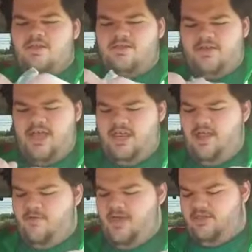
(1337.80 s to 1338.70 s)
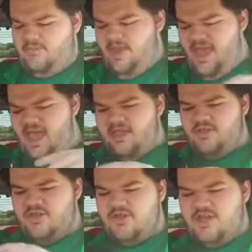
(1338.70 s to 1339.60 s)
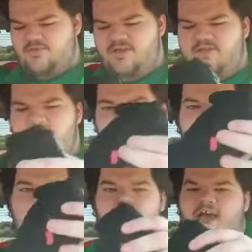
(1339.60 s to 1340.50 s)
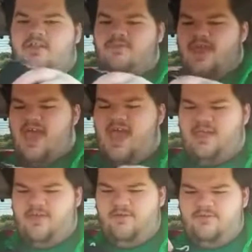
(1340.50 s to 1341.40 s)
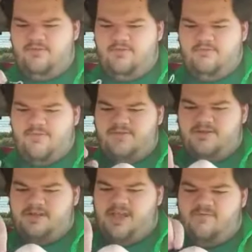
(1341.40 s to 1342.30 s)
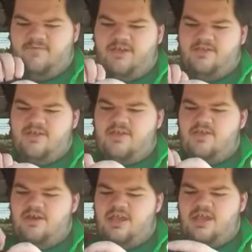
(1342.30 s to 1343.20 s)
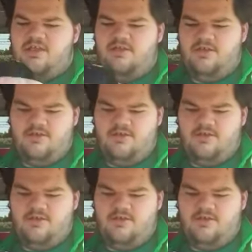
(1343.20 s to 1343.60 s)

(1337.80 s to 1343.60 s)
Let's go ahead and get him out of the bag and show you guys what he looks like out of the bag. But first, I gotta fix the hoodie.